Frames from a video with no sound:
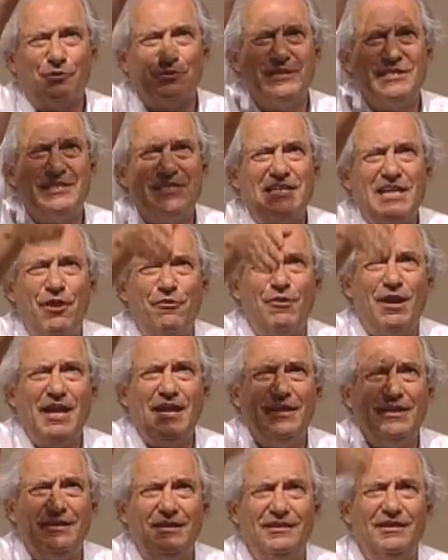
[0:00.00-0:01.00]

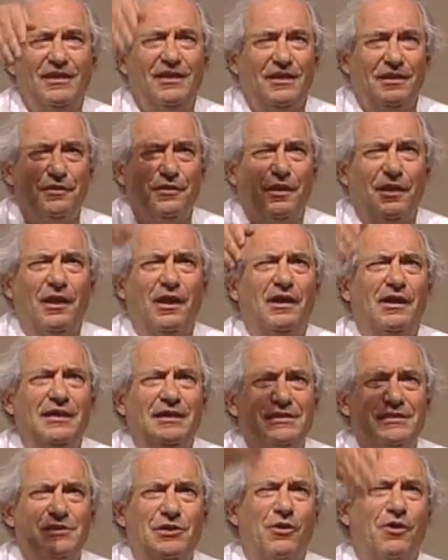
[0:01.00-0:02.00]
serrated the
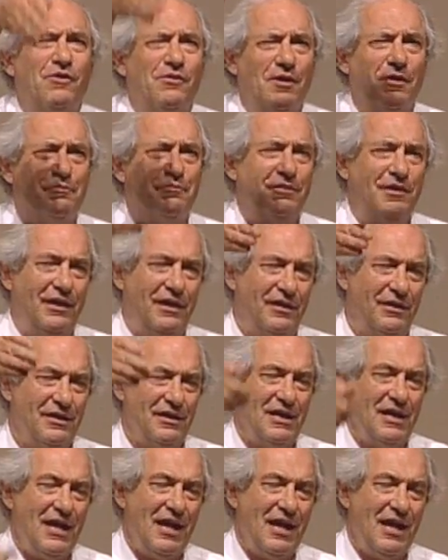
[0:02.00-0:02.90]
lines are up there.